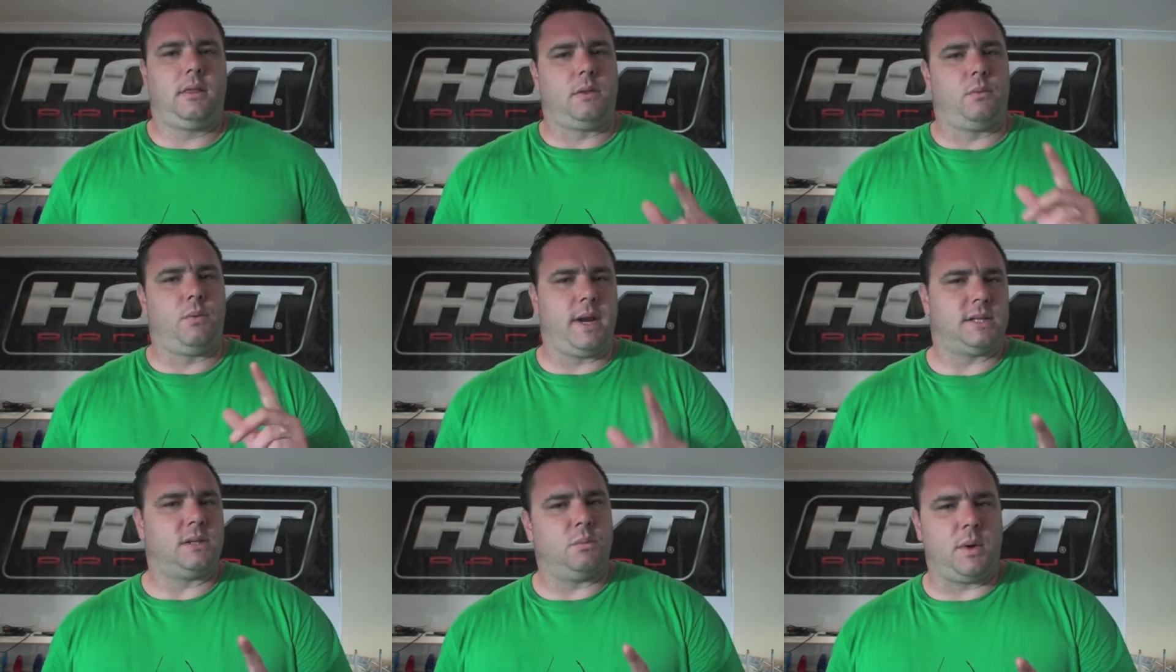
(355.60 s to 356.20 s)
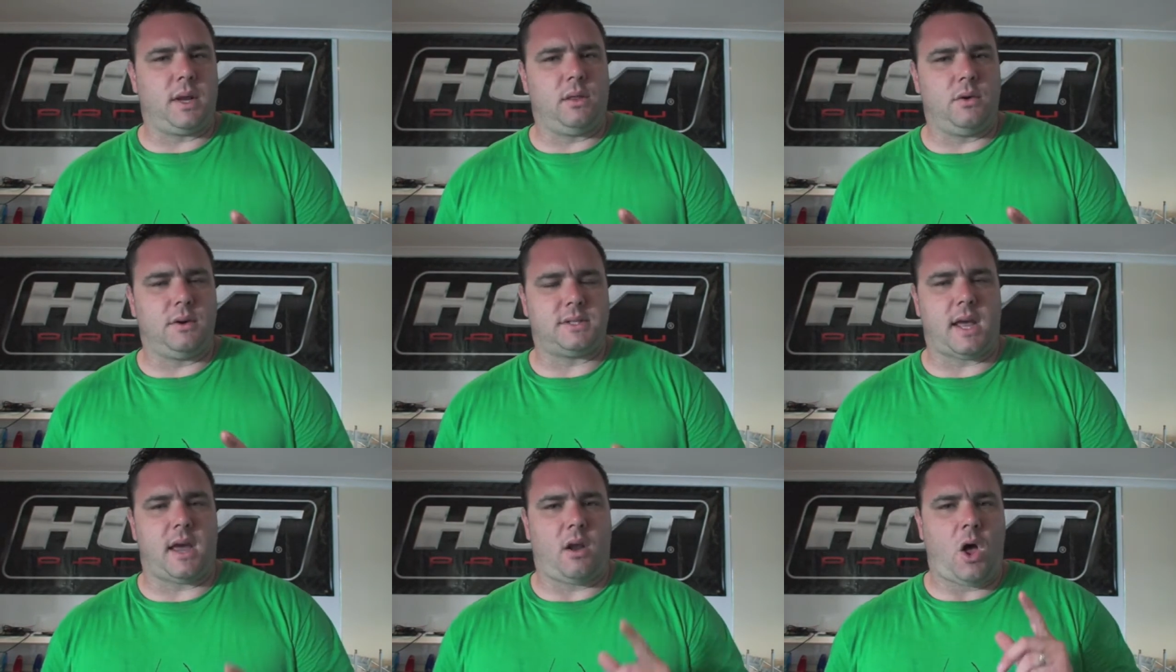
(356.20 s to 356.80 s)
The reason we
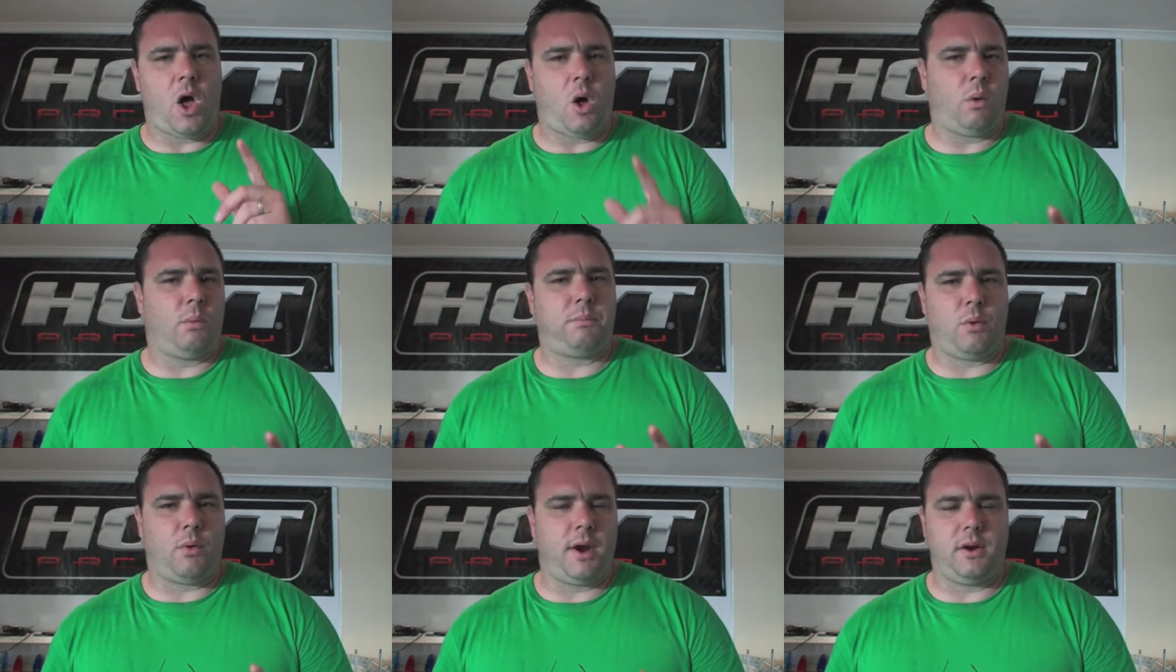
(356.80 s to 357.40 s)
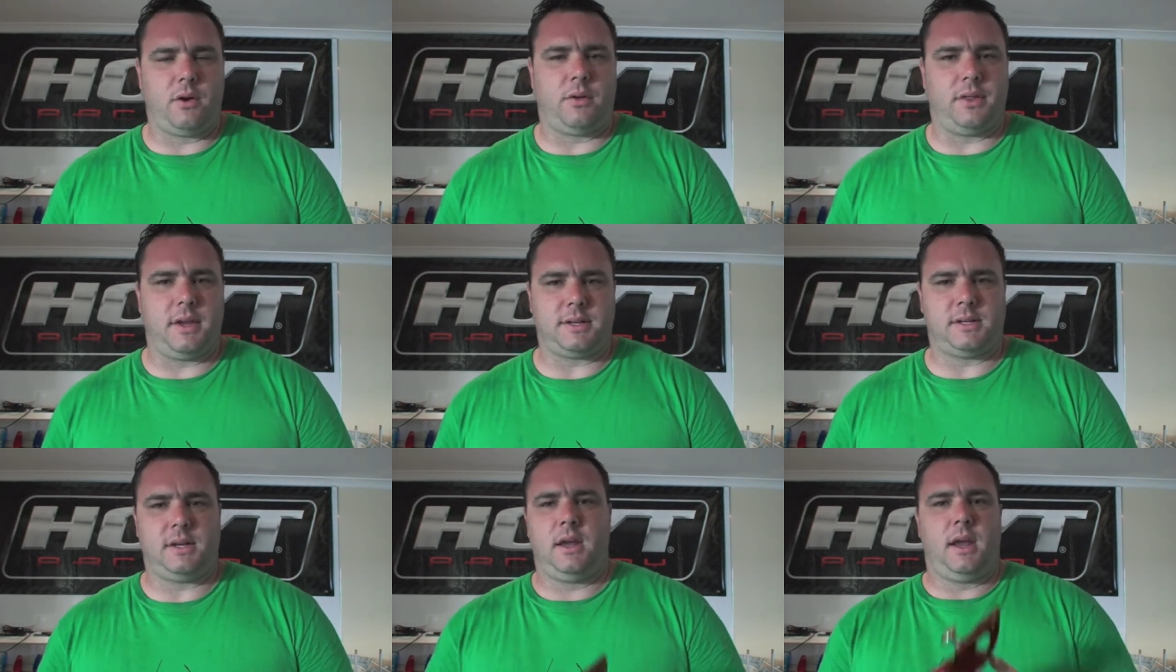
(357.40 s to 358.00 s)
lose that whole point on
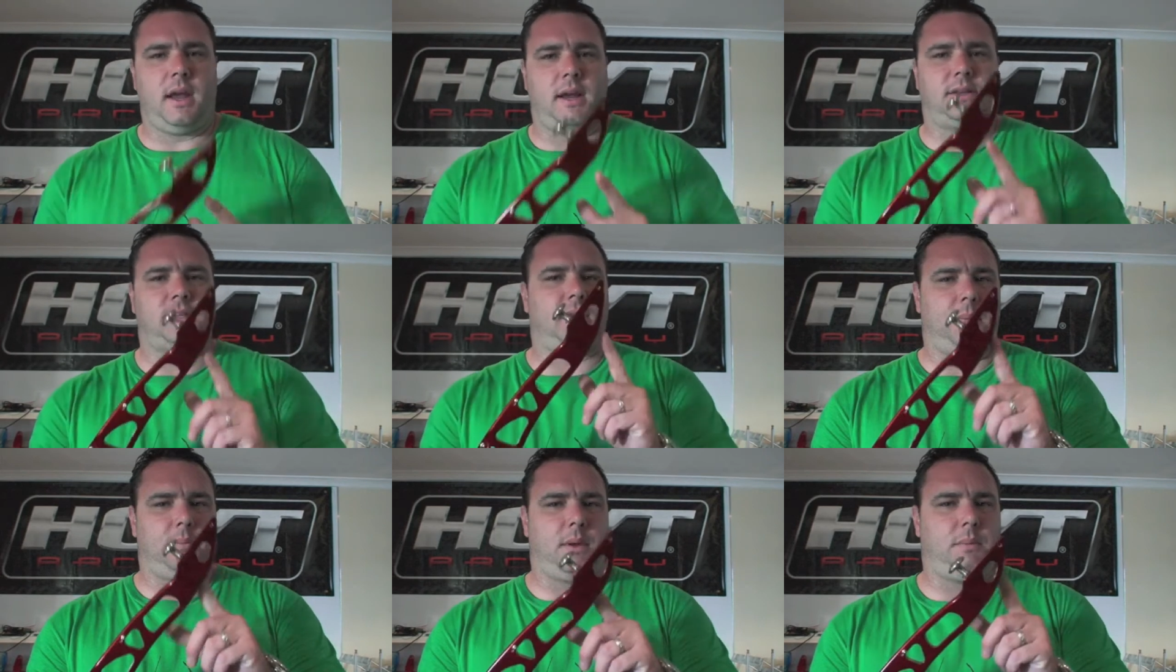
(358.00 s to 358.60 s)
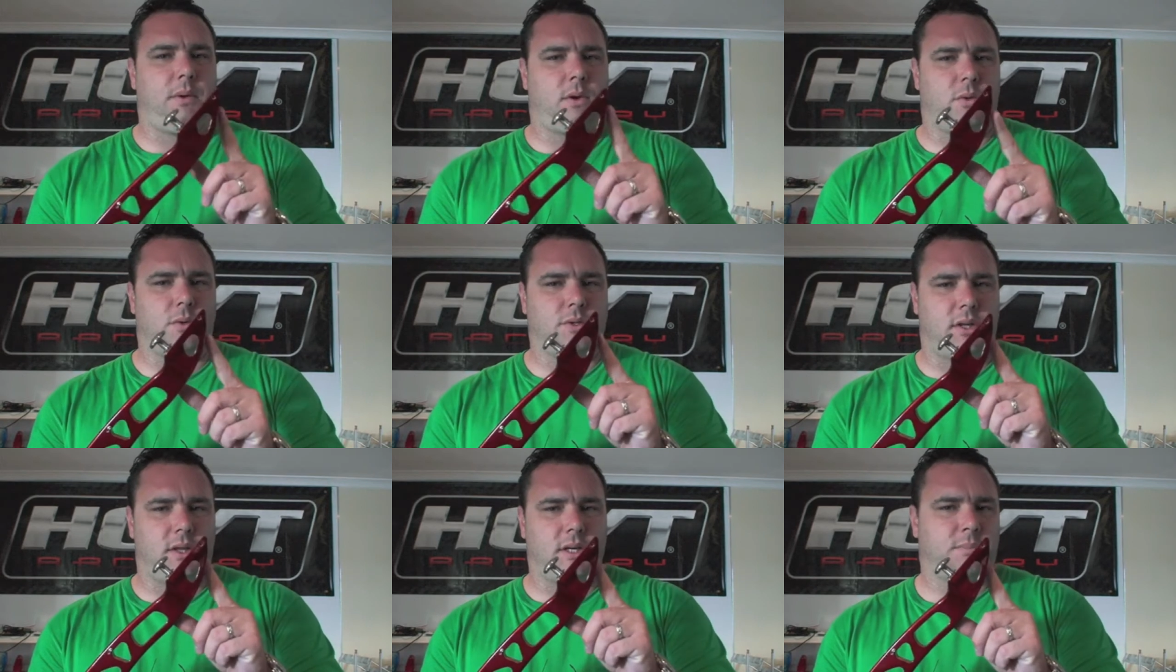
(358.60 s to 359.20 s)
this is simply
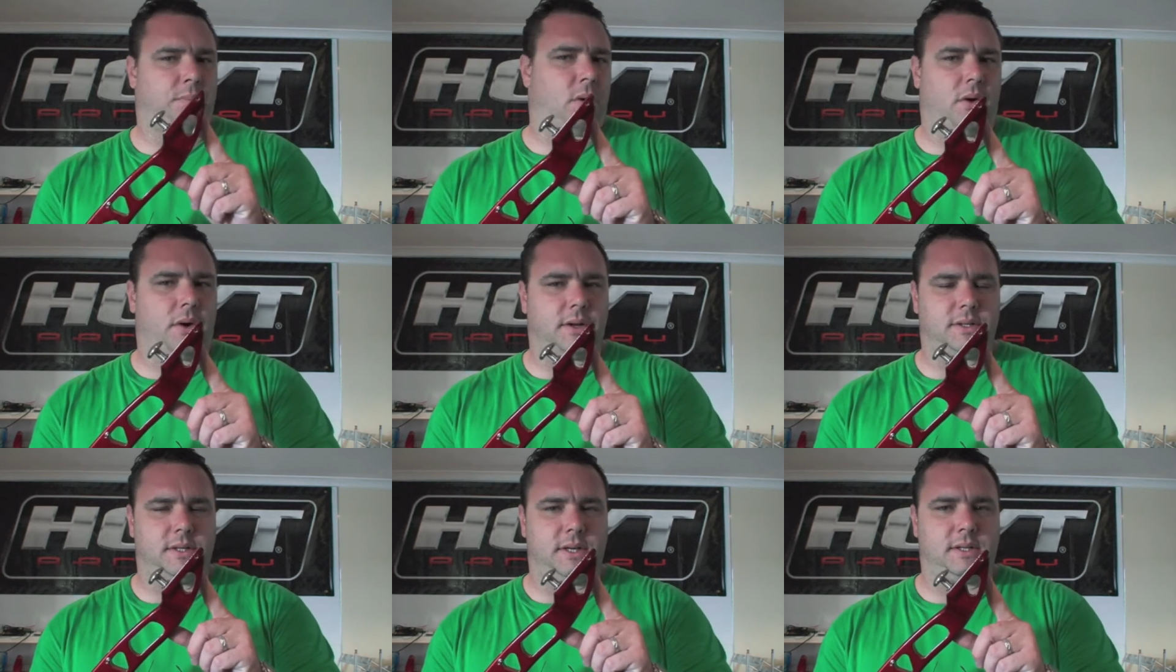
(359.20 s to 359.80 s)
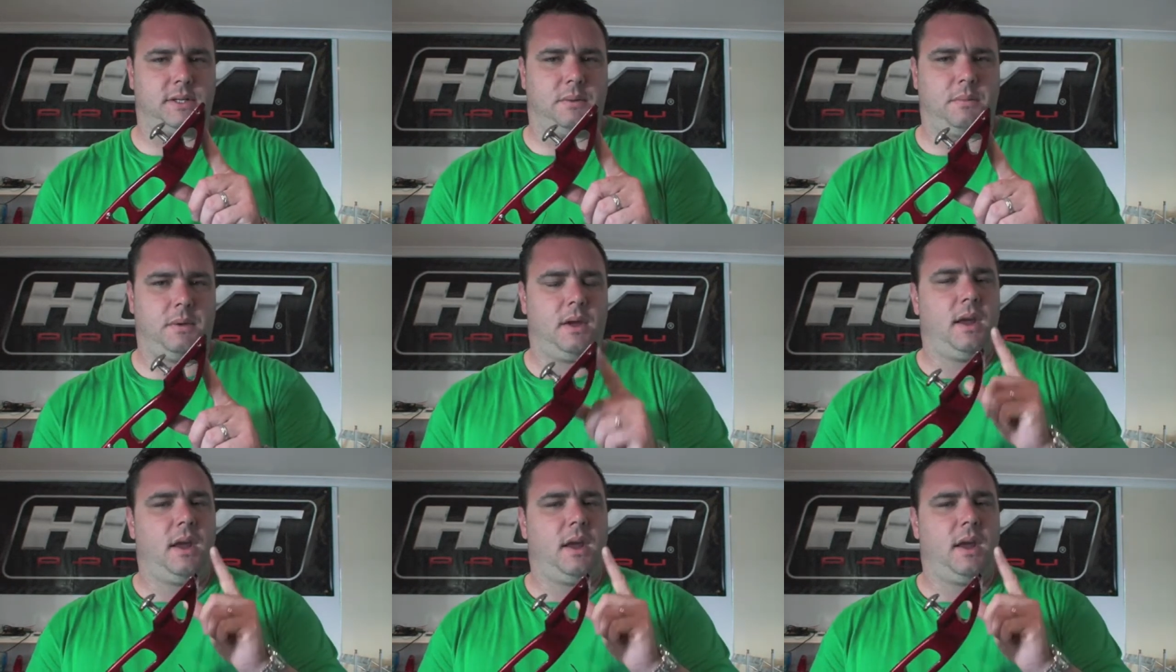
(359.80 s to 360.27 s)
because of this pocket system.